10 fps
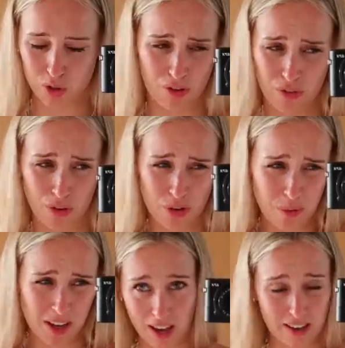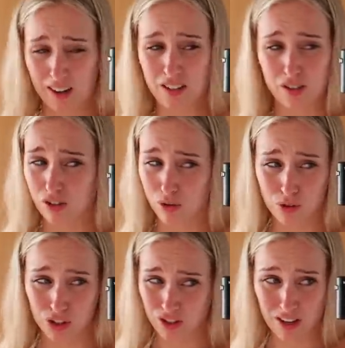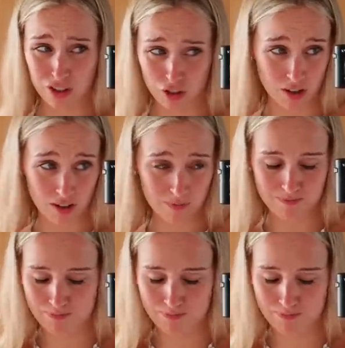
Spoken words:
Do you even know me? Peter is a sushi sesher.